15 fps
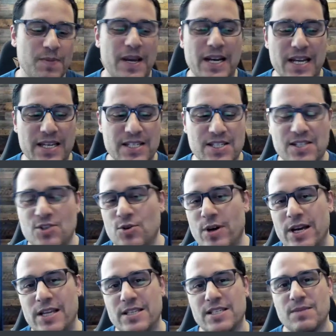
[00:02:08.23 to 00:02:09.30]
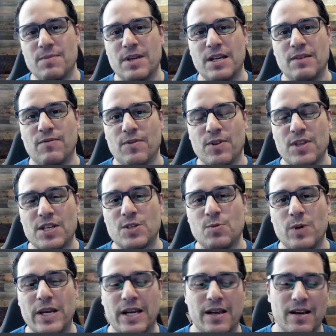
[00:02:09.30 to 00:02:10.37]
made his trade submitted for this
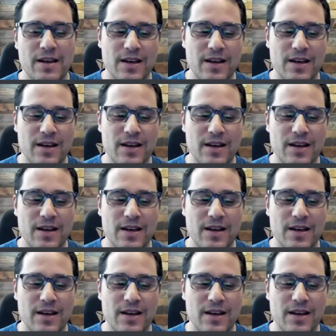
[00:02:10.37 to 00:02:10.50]
week,